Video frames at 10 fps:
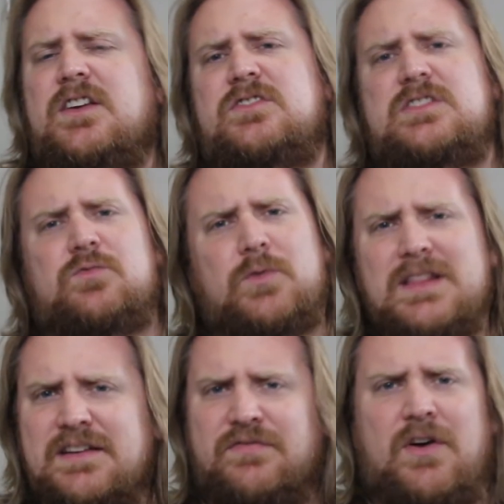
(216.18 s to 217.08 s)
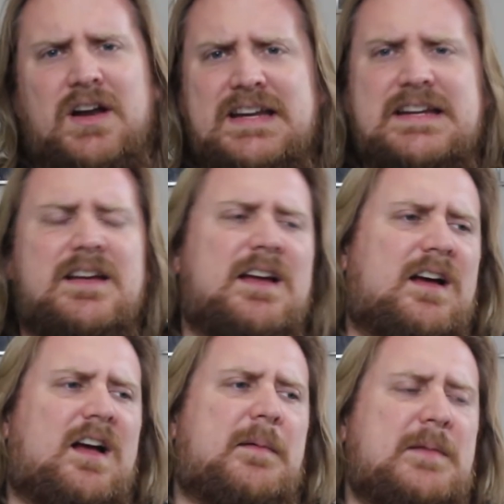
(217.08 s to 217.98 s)
She's really funny.
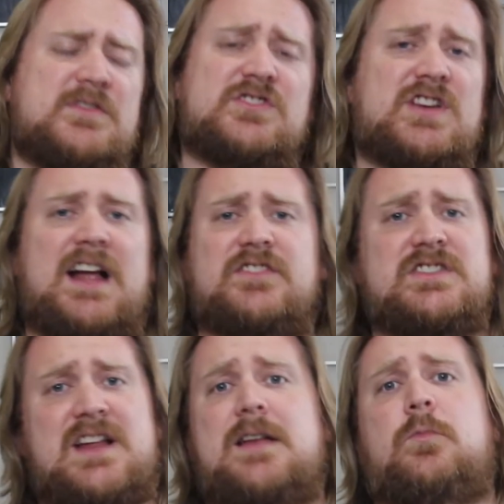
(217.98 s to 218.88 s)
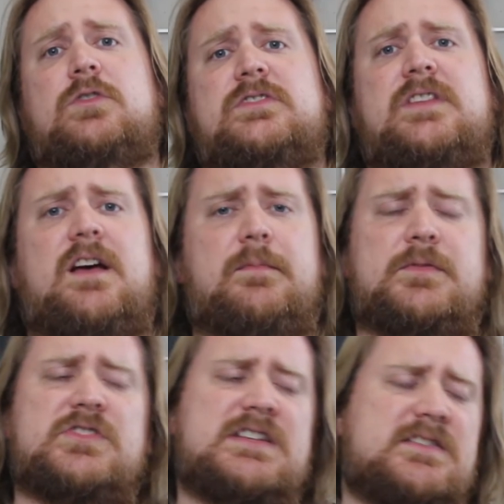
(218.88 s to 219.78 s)
I'm just shocked she's not in more stuff,
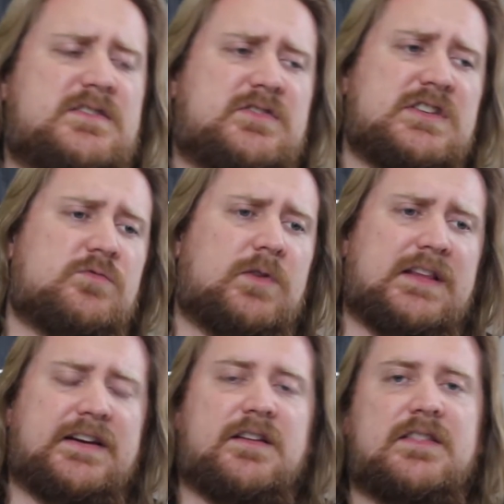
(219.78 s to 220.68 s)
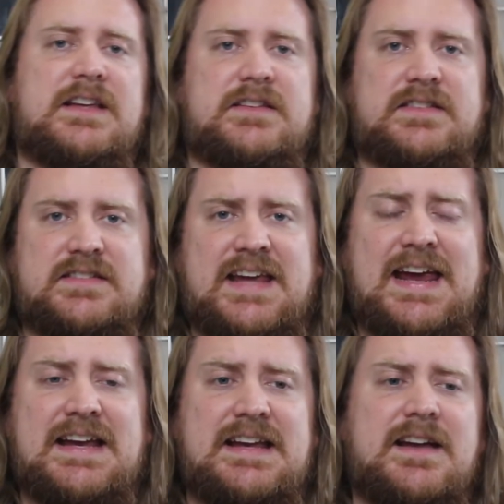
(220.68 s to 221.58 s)
but she's really good in this as
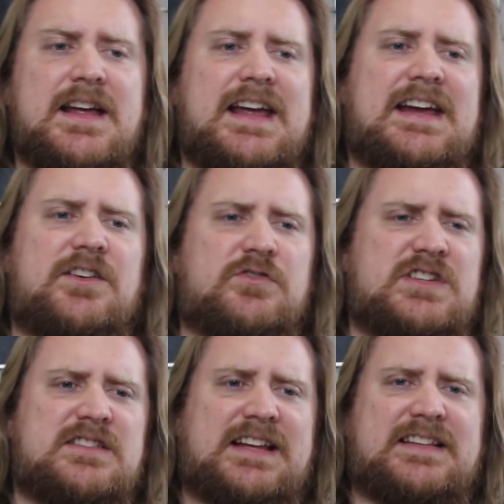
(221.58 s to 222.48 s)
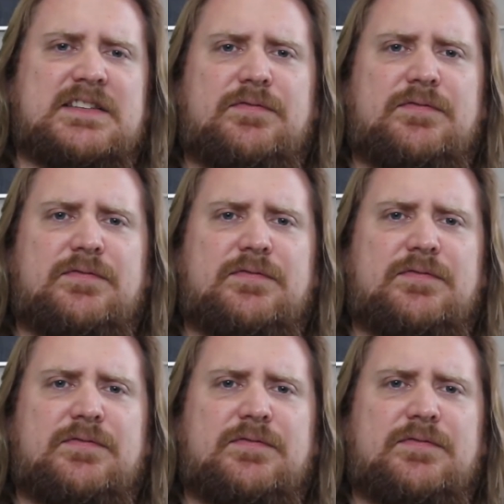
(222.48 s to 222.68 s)
Katie. And, you know, she's like this